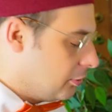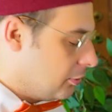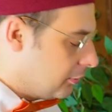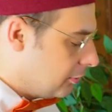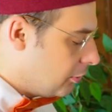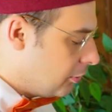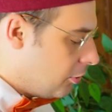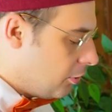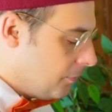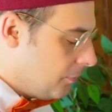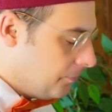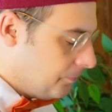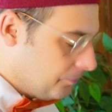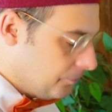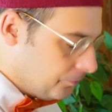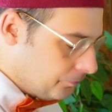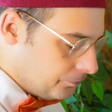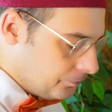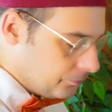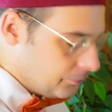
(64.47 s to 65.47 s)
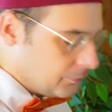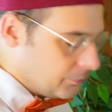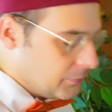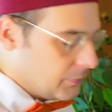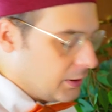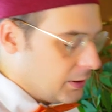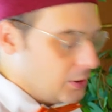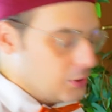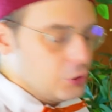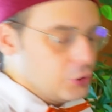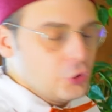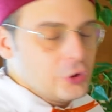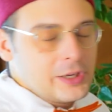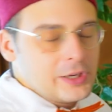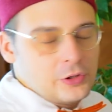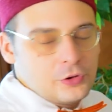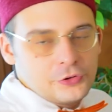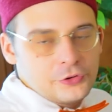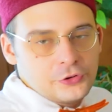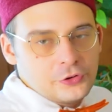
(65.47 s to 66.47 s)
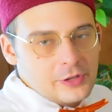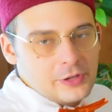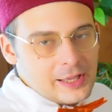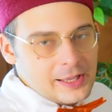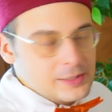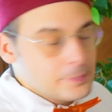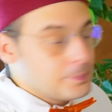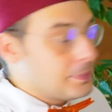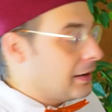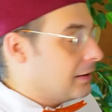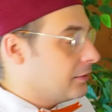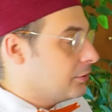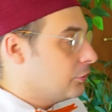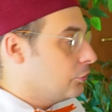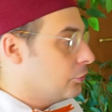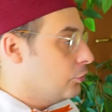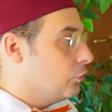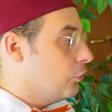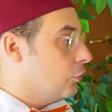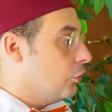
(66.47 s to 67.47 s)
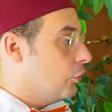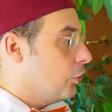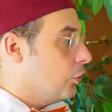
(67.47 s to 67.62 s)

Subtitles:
So you can also pass to